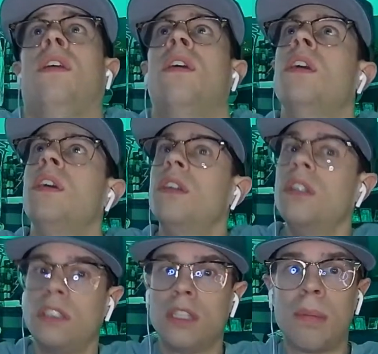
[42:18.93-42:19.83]

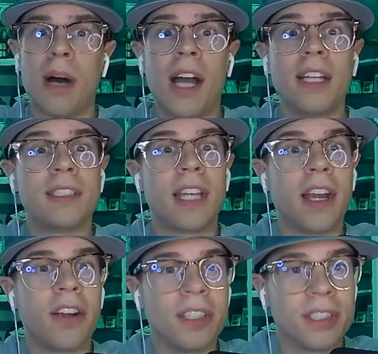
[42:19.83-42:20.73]
Tobias
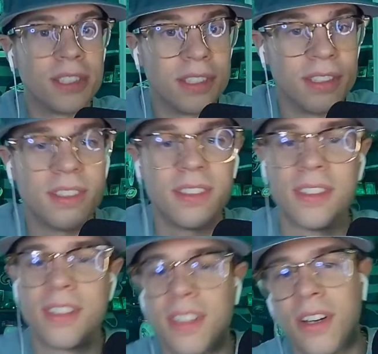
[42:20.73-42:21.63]
Harris.
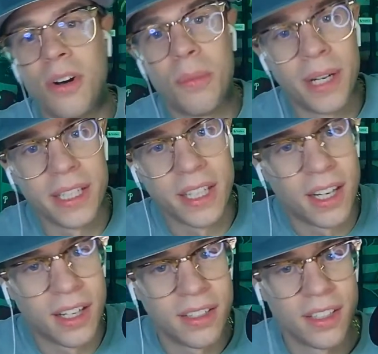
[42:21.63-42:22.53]
Oh my
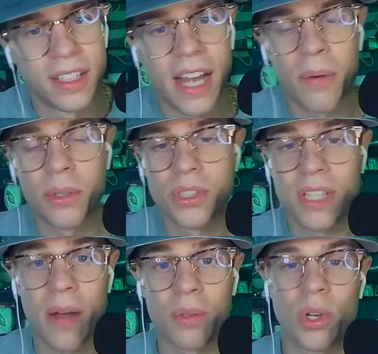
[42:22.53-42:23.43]
God. That was
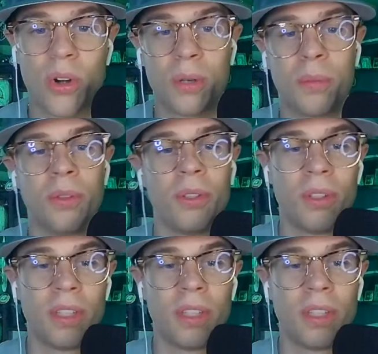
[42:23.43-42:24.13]
horrible, dude.